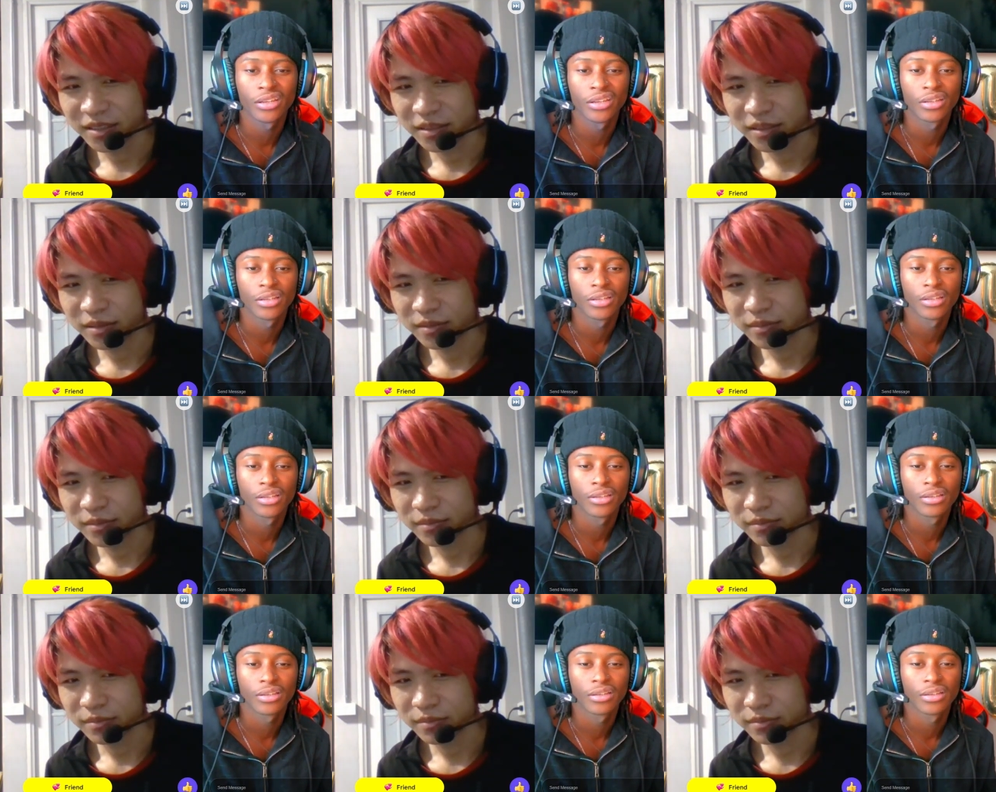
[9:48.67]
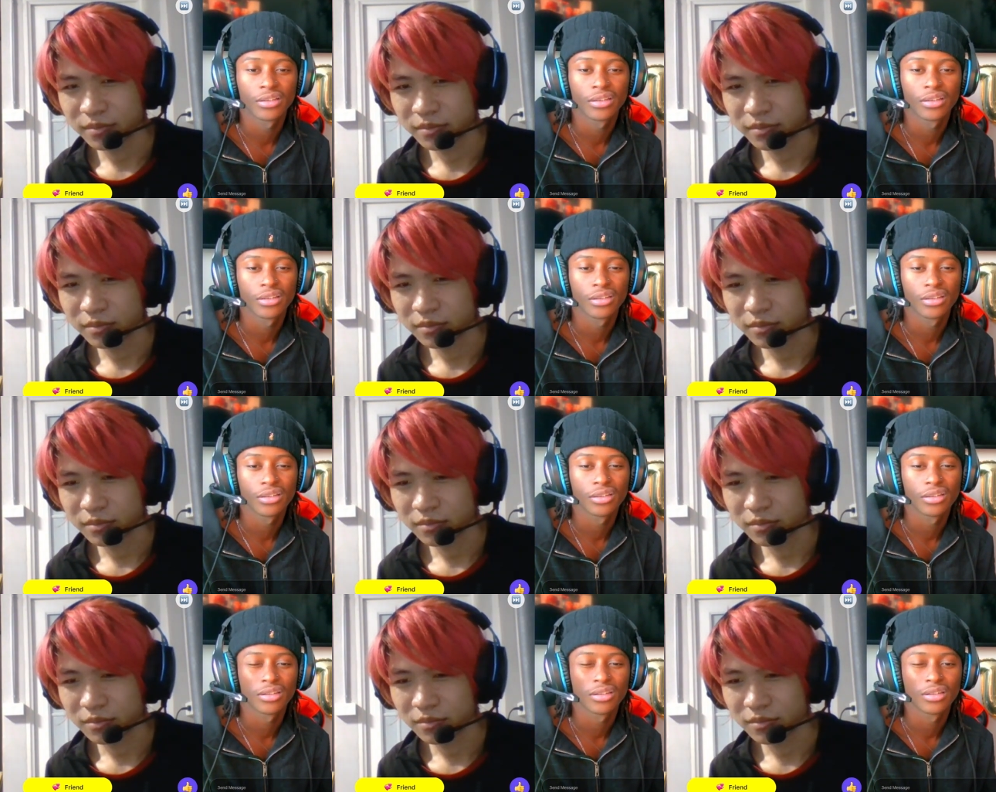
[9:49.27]

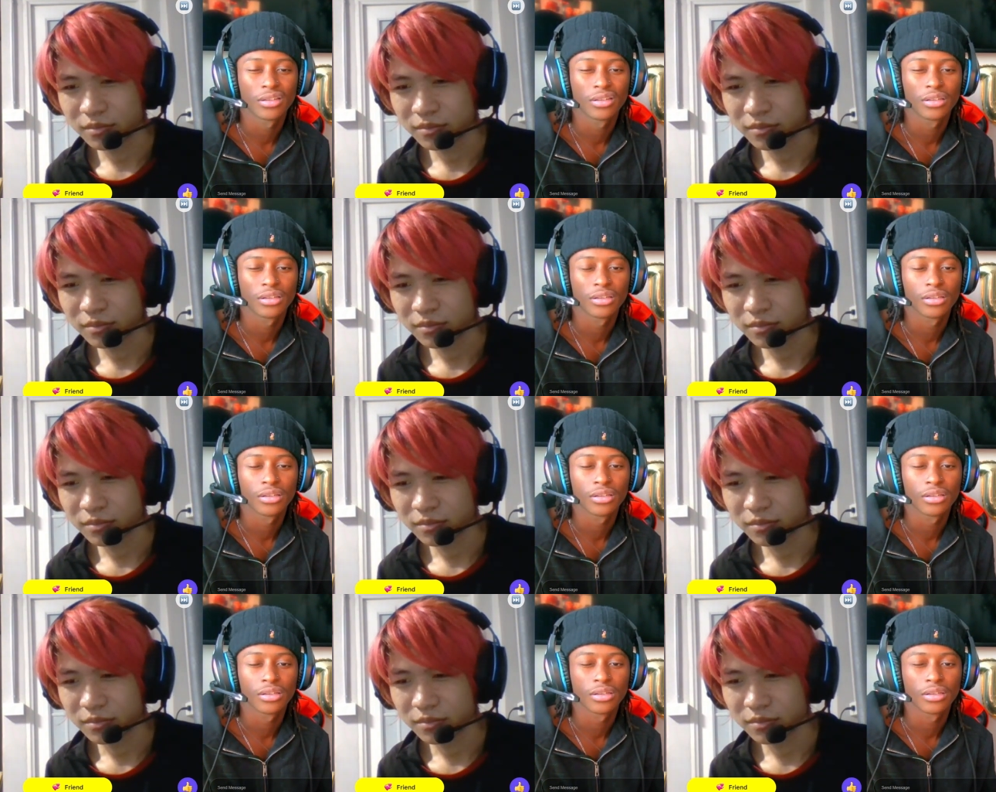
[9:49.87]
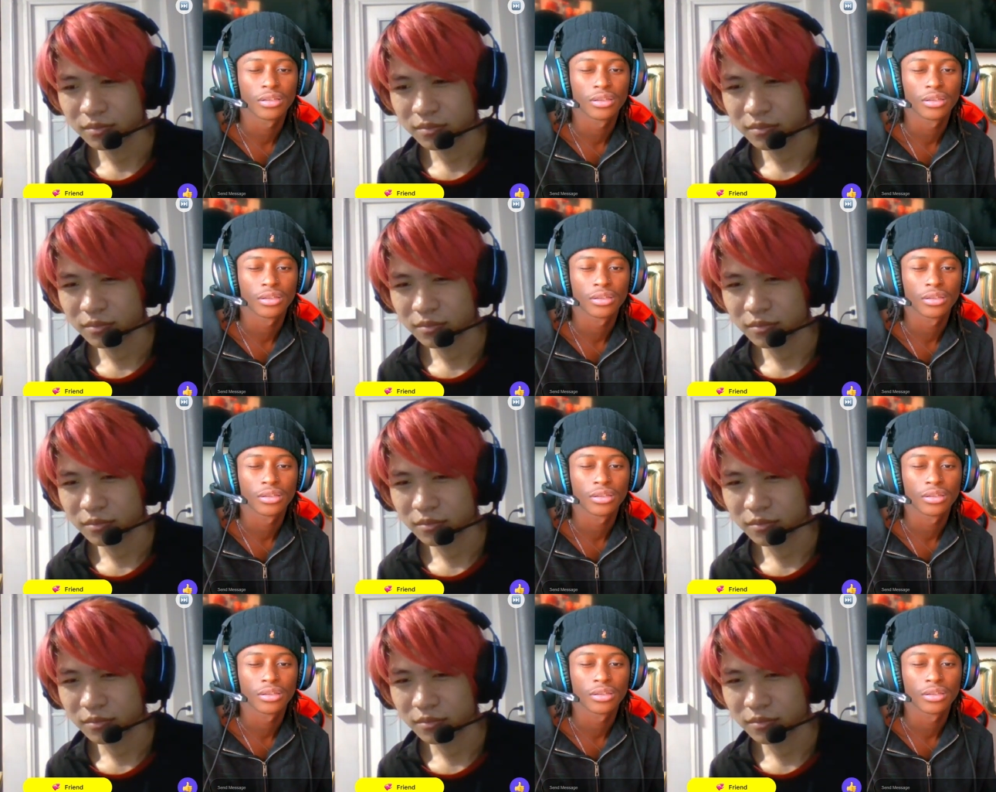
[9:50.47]
(no one is talking)